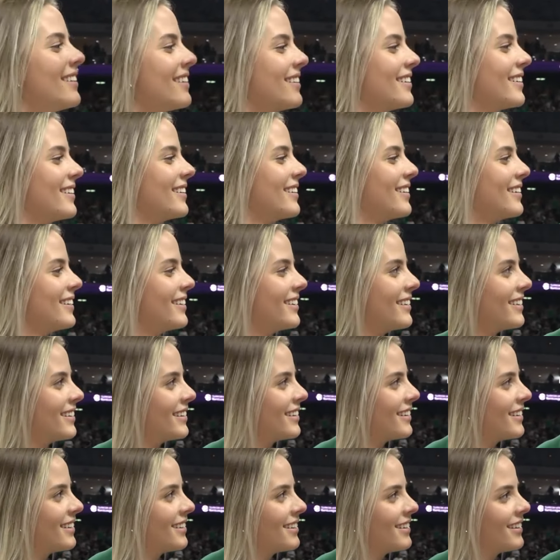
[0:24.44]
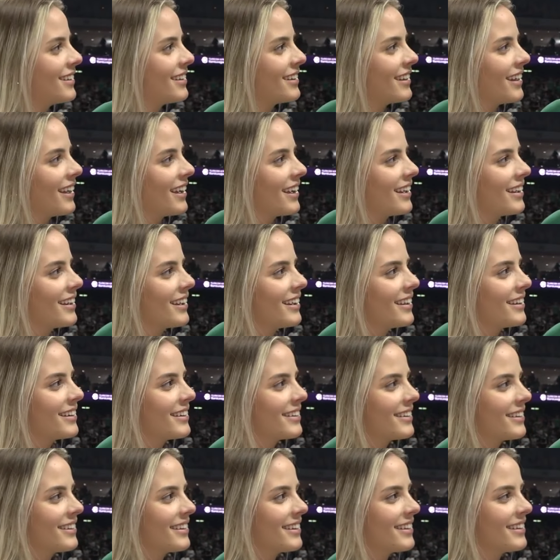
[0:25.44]

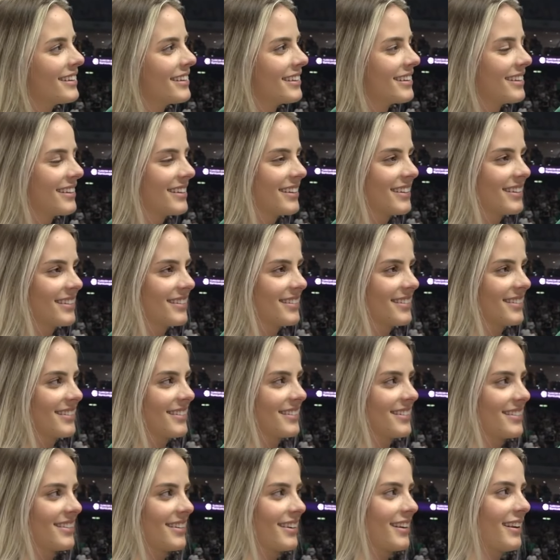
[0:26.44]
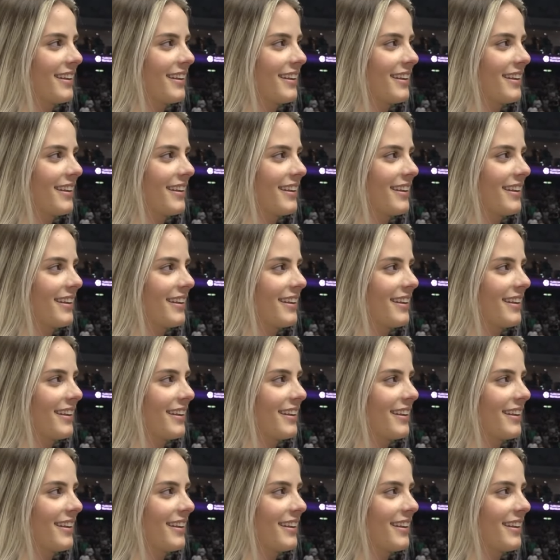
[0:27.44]
[no speech]